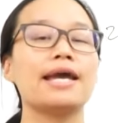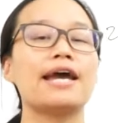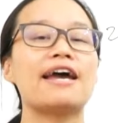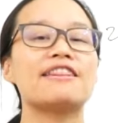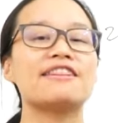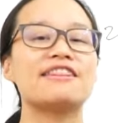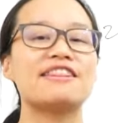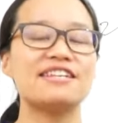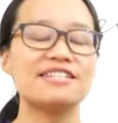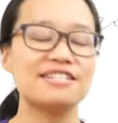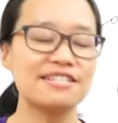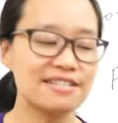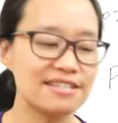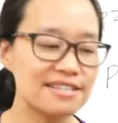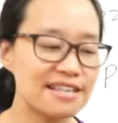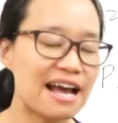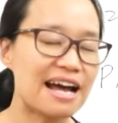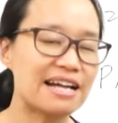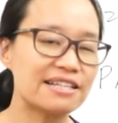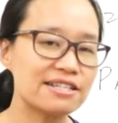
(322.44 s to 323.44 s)
And this
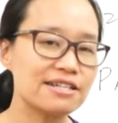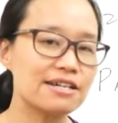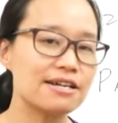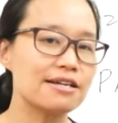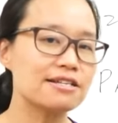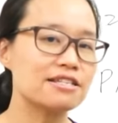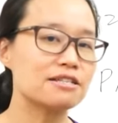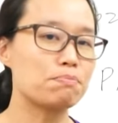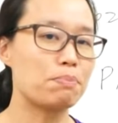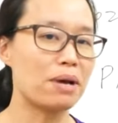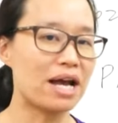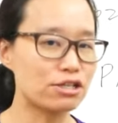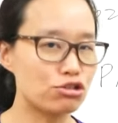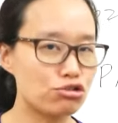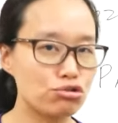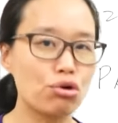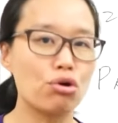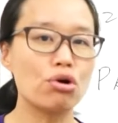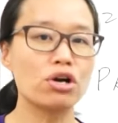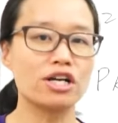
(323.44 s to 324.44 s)
is under
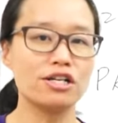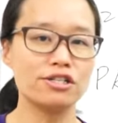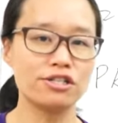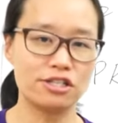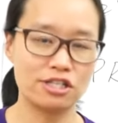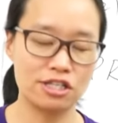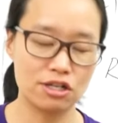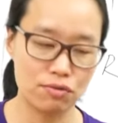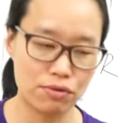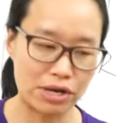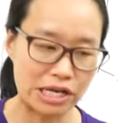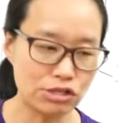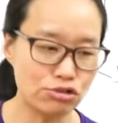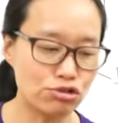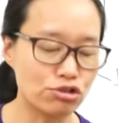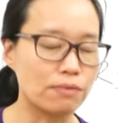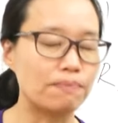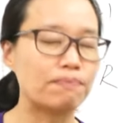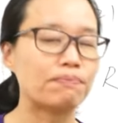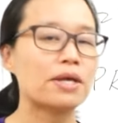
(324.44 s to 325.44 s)
special
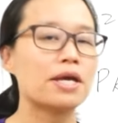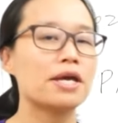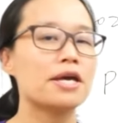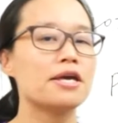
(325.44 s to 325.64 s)
consideration.